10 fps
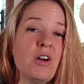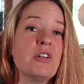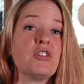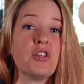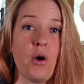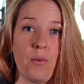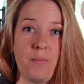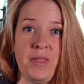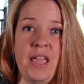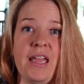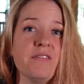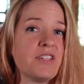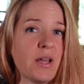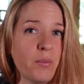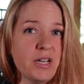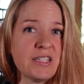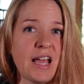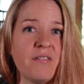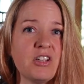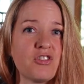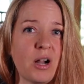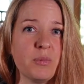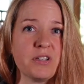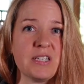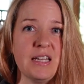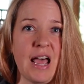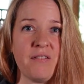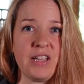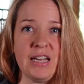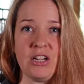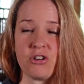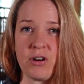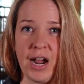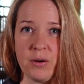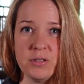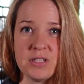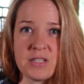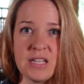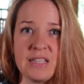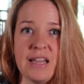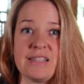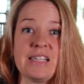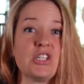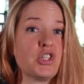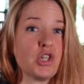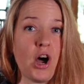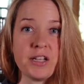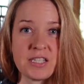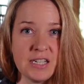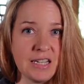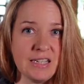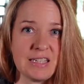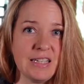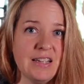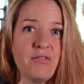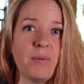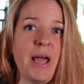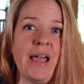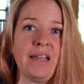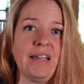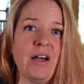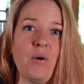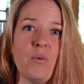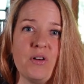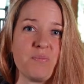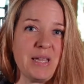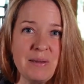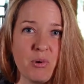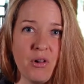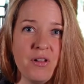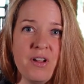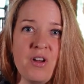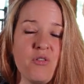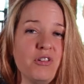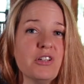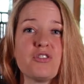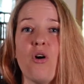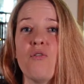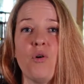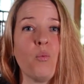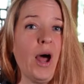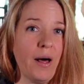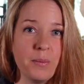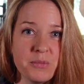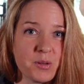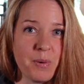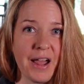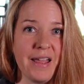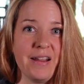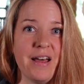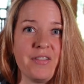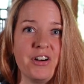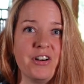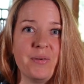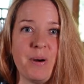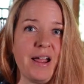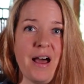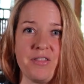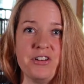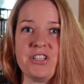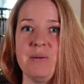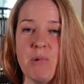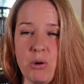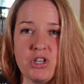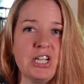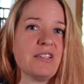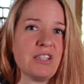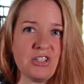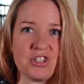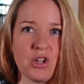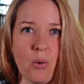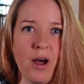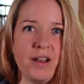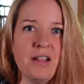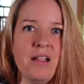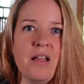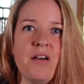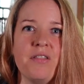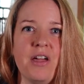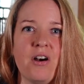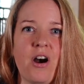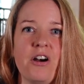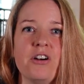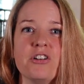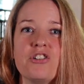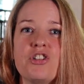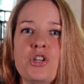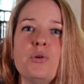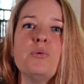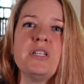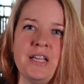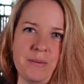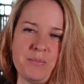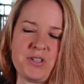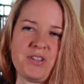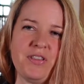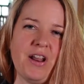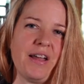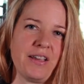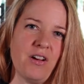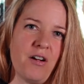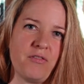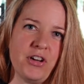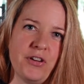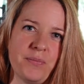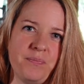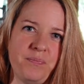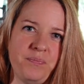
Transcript: So, if someone is having troubles navigating crowds gets exhausted easily from hanging out with people, feels overwhelmed by another by others' emotions and so on, there are two tips that I can offer you.